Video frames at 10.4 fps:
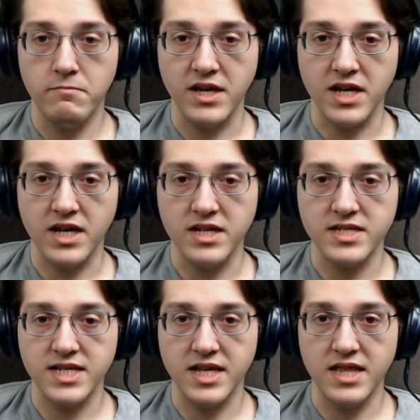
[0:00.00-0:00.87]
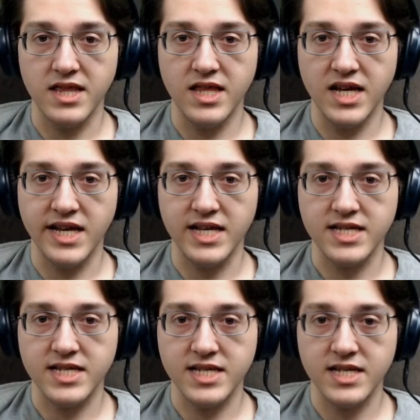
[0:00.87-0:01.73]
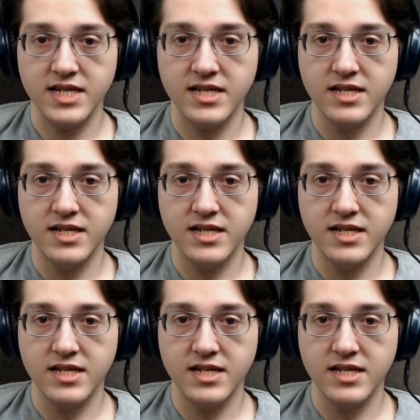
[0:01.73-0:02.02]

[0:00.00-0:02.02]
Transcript: Because this...